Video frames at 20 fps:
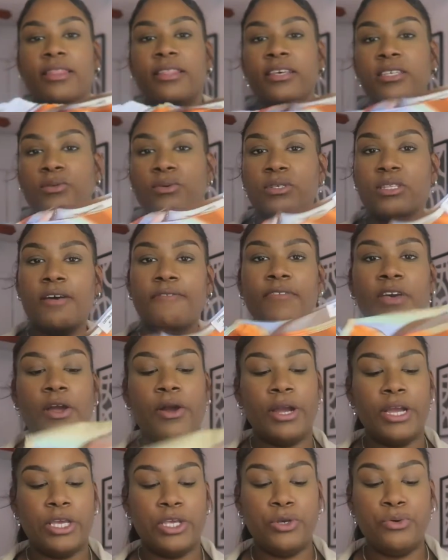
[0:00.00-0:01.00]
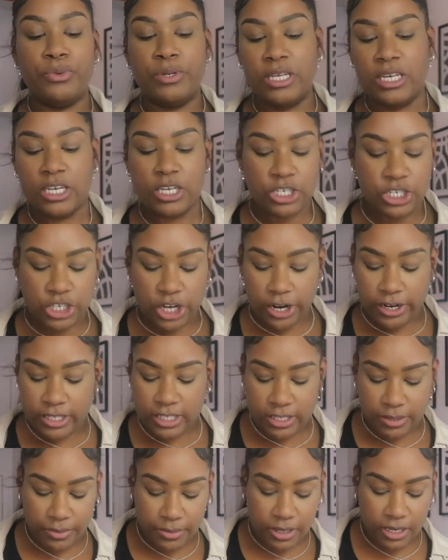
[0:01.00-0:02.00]
This was a very unique
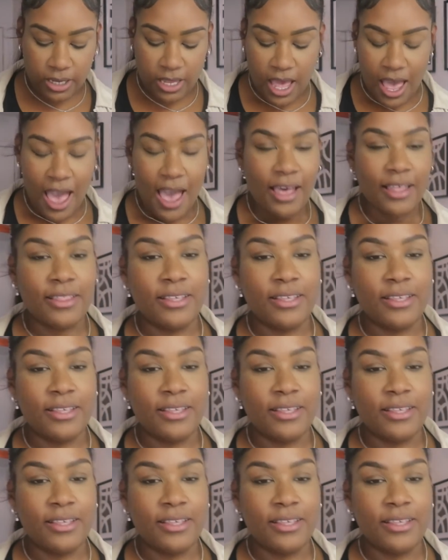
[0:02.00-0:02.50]
shirt to me.